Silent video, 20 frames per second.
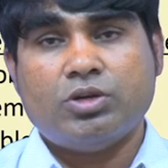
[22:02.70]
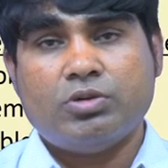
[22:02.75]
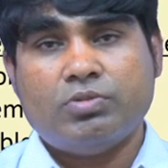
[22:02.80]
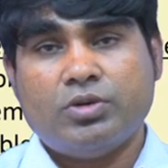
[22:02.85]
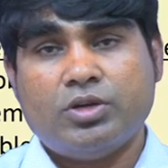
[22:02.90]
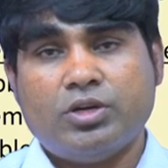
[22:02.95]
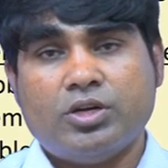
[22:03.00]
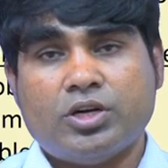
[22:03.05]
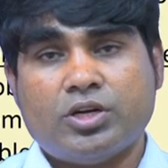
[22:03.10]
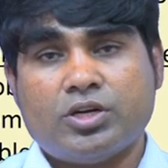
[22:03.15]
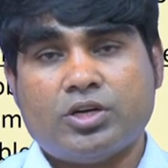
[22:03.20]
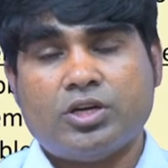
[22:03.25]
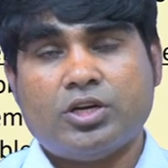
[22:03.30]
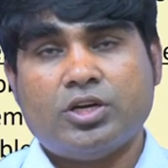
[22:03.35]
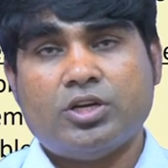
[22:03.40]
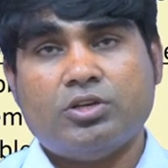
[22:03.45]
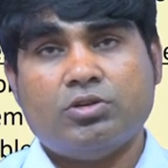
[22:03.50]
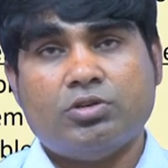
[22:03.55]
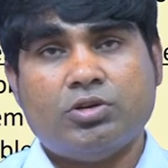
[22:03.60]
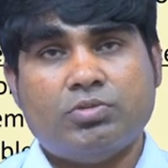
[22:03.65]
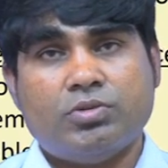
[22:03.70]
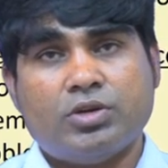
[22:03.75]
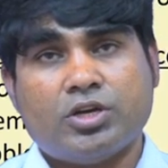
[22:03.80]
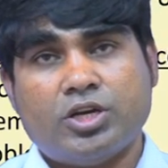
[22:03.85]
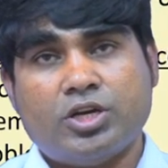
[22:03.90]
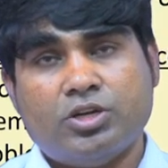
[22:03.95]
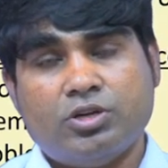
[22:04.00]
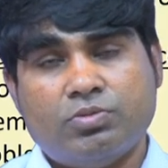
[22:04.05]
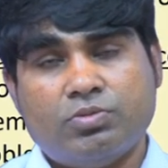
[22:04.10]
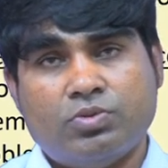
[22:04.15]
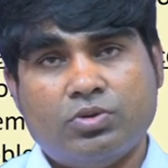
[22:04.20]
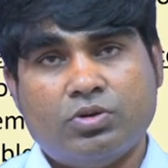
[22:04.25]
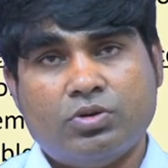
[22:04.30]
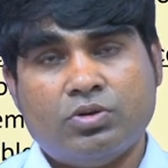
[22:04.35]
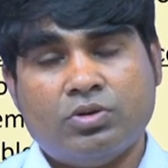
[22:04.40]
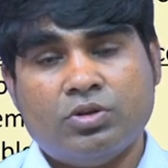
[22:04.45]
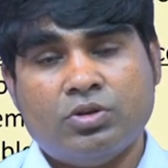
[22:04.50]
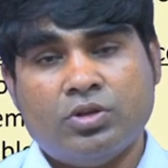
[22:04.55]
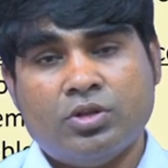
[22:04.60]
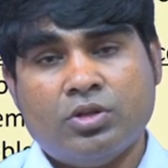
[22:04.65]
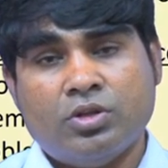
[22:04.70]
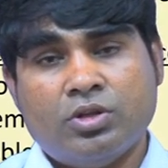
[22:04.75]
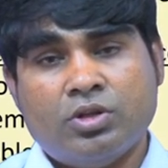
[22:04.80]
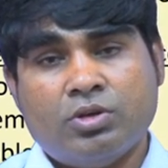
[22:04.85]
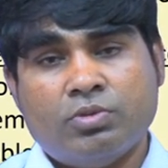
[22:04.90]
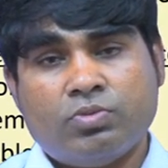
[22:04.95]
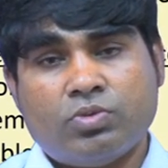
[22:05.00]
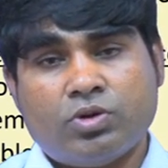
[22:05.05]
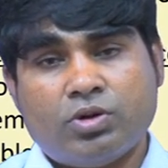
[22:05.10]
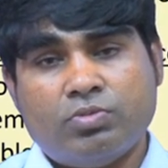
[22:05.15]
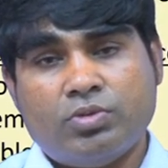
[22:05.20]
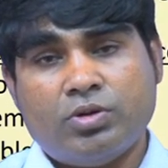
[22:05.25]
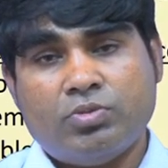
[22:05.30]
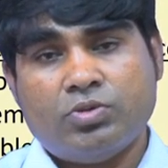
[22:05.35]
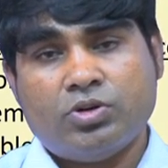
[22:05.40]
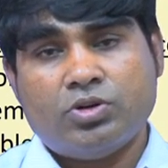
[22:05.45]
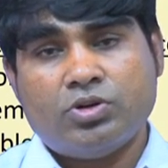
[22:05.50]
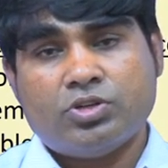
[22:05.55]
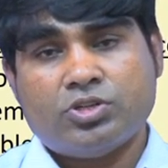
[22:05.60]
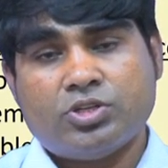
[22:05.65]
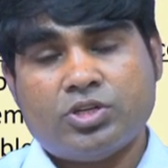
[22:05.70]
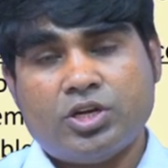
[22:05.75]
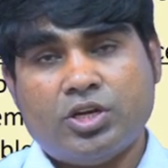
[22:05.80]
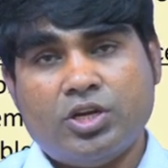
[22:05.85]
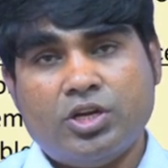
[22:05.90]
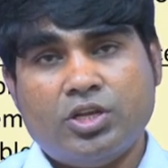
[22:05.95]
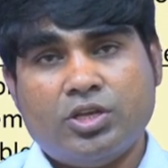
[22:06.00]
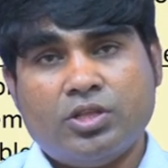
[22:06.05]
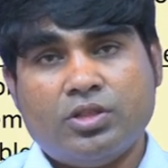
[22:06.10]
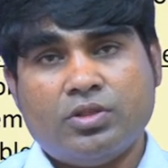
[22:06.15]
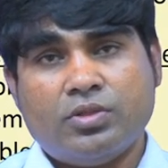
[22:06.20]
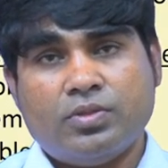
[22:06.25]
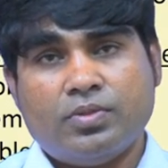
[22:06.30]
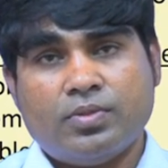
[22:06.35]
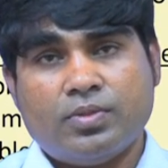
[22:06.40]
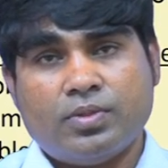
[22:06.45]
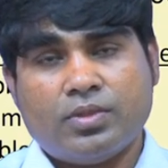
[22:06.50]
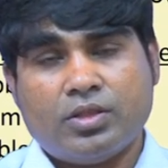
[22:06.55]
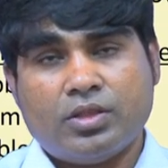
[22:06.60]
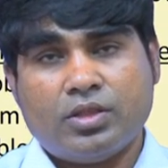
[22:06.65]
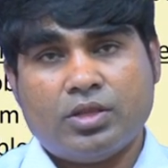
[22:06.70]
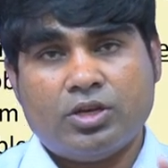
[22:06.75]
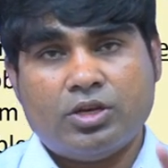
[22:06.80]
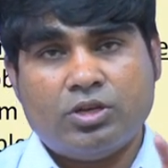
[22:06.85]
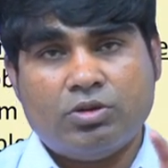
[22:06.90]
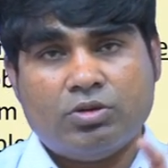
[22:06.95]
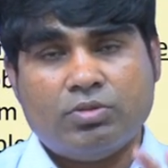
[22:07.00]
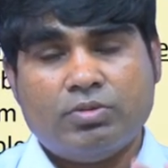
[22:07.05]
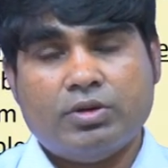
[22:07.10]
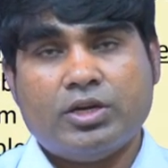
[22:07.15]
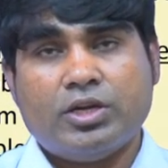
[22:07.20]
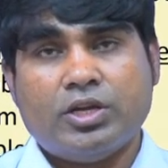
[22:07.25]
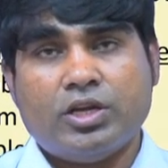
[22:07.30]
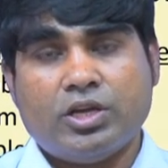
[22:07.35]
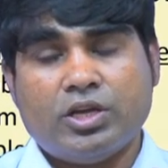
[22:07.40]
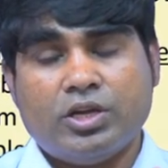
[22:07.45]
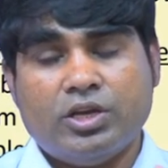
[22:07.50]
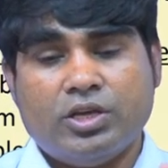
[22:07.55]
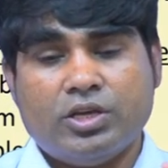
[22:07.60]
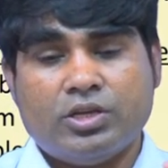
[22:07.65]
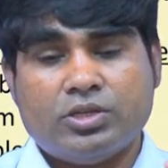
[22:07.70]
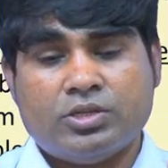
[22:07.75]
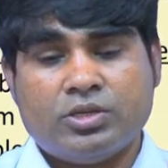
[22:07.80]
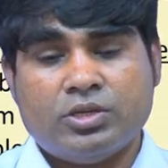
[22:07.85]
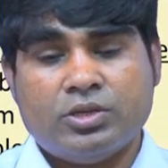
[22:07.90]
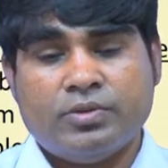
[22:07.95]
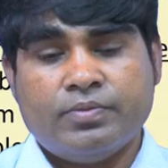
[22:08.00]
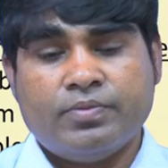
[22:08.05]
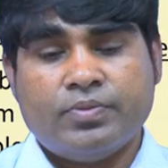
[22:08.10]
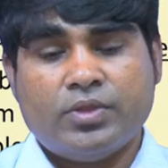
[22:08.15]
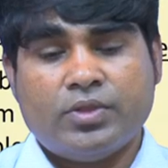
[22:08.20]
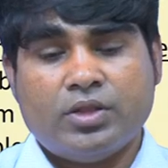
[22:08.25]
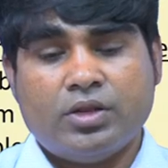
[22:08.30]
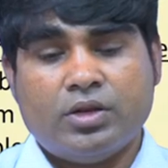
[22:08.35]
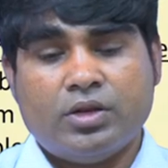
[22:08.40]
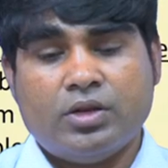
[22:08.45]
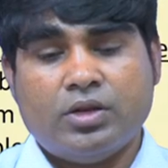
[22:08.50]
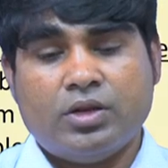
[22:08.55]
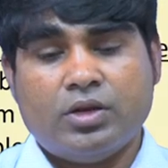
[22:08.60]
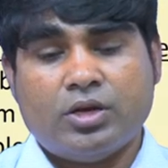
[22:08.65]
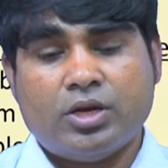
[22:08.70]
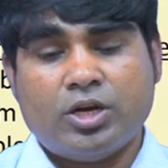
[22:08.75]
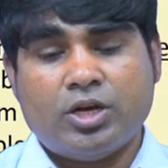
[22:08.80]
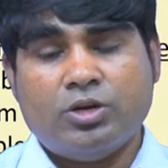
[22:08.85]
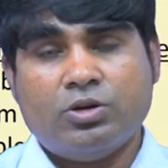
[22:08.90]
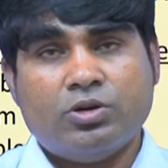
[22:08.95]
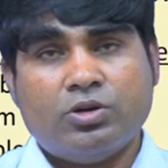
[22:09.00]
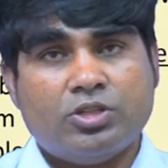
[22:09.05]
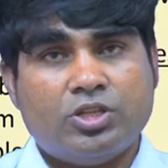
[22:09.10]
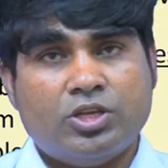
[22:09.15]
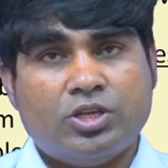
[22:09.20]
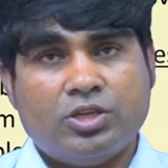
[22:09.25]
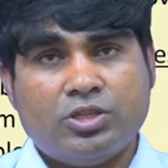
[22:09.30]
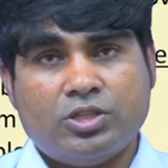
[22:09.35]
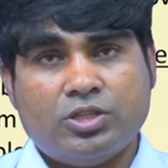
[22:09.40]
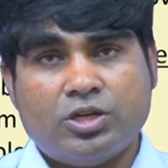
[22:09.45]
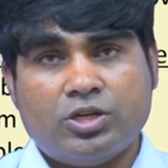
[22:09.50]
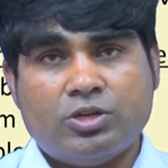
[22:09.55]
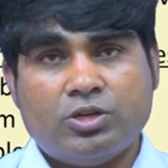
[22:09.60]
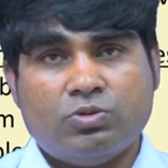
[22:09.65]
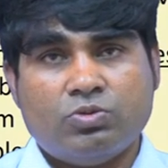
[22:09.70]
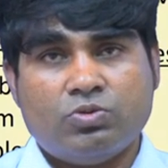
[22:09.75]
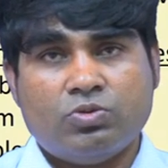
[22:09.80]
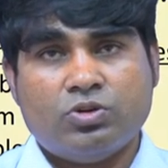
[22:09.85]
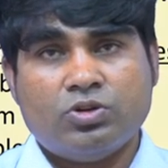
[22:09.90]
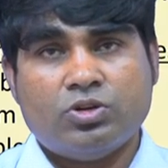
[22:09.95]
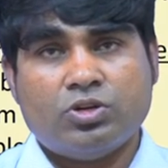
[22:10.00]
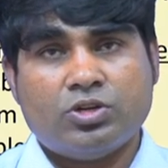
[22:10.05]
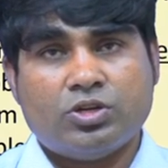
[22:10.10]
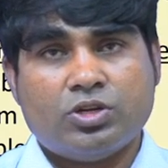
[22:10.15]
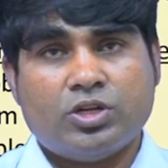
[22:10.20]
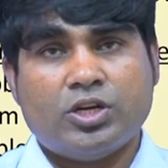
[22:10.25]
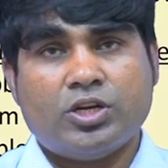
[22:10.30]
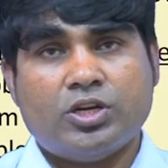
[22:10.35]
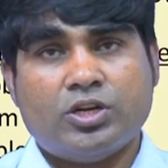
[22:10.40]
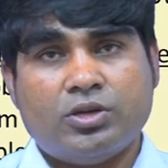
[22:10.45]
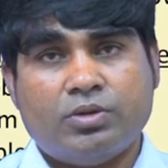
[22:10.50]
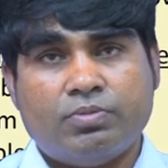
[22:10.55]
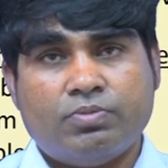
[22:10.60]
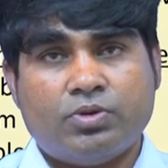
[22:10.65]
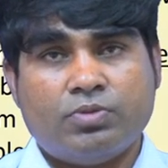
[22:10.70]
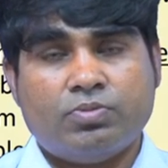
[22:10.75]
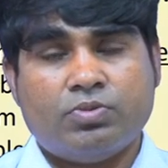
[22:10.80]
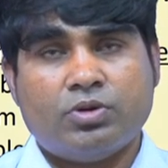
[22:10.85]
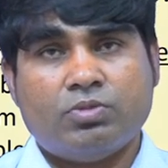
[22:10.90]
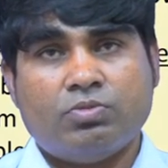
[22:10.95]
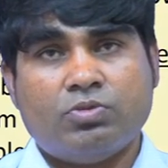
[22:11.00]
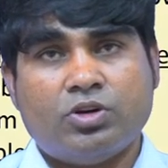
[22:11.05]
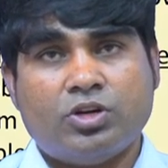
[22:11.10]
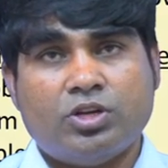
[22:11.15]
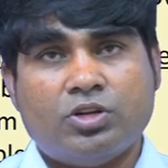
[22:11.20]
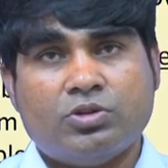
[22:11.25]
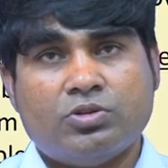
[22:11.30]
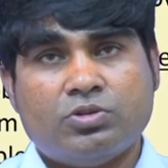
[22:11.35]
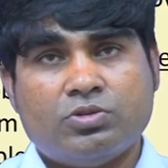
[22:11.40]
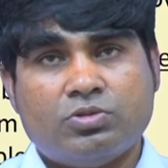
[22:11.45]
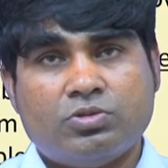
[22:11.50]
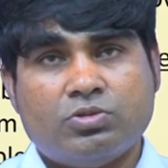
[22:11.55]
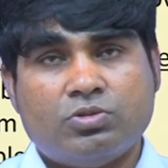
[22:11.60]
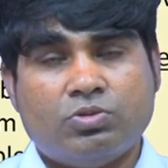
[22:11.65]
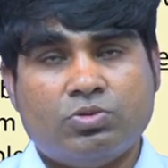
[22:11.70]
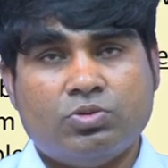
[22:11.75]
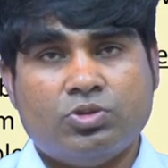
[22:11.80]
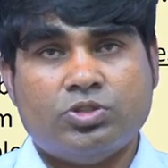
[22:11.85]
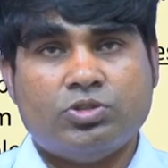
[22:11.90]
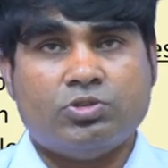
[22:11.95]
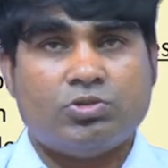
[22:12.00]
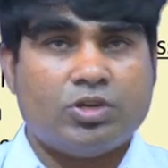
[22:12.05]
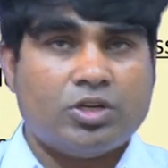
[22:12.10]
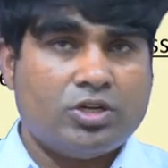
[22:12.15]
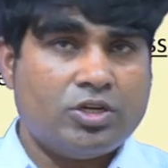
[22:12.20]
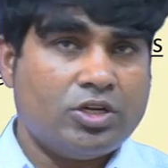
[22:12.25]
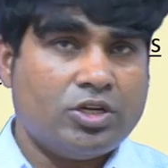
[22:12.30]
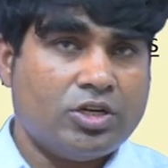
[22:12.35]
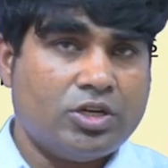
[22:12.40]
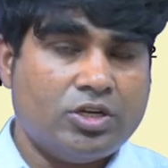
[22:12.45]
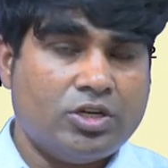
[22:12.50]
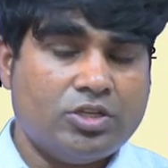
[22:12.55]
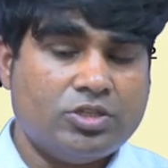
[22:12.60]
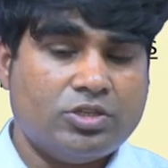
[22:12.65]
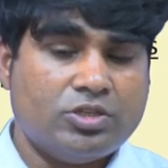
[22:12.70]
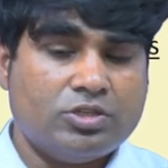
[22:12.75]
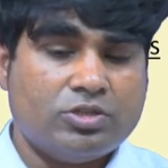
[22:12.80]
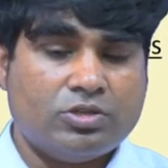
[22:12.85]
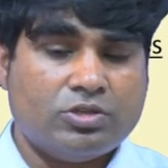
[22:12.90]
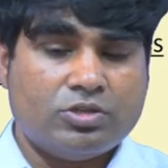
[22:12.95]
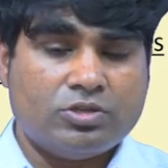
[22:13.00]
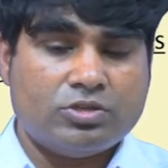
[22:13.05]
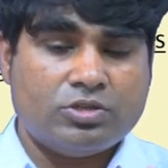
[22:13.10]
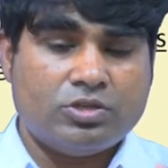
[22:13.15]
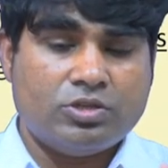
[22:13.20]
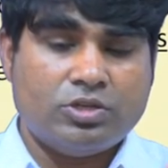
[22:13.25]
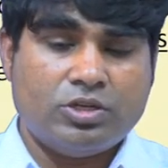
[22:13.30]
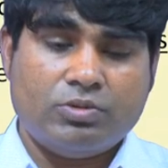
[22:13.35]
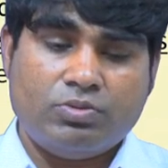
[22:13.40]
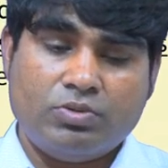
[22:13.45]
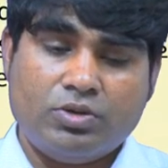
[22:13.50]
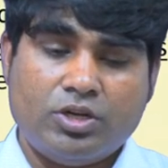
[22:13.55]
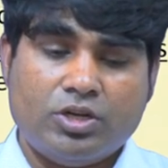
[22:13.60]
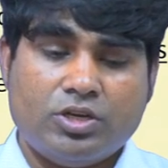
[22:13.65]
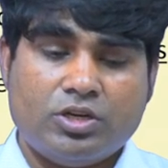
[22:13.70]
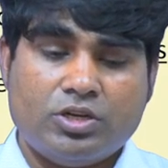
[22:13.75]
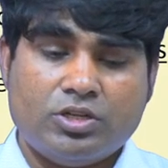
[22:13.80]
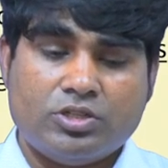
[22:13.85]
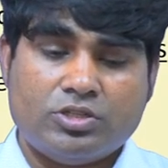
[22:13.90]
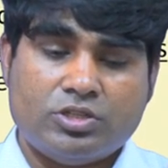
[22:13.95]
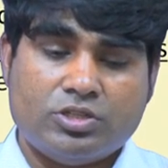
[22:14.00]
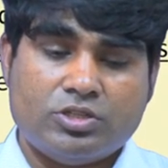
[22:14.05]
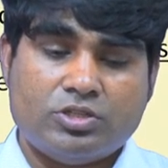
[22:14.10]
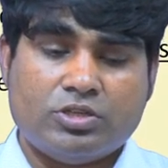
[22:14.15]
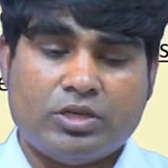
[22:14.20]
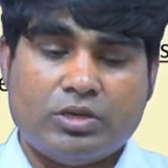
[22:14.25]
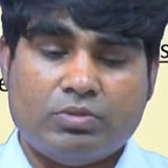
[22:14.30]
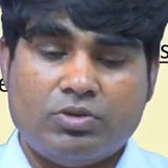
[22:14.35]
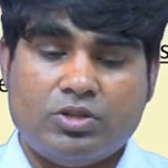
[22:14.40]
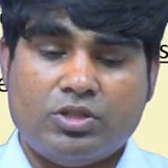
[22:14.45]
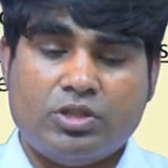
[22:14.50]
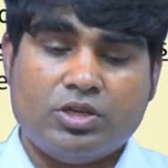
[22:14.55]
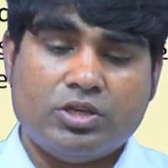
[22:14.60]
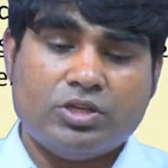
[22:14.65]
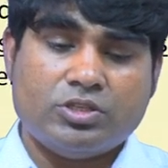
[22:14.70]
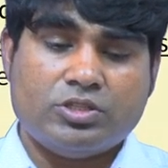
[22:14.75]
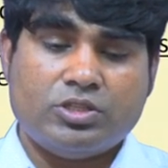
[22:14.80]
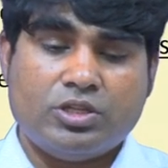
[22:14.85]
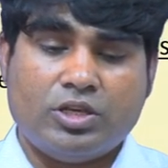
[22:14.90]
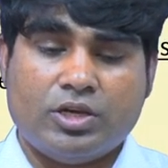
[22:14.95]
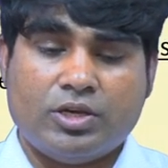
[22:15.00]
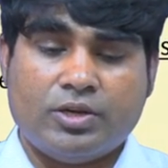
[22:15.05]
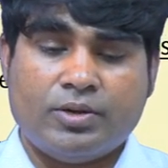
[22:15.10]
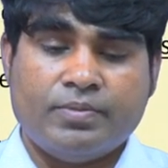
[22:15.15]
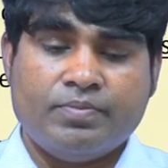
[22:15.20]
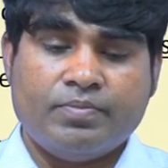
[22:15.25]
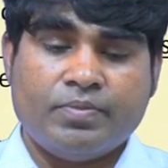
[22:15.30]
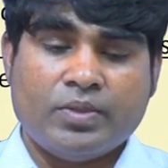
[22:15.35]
have a data, you have a kind of problem understanding, then you have a techniques, then I don't think that you will not get a proper model through which you can take a decisions. Definitely, since everything is there,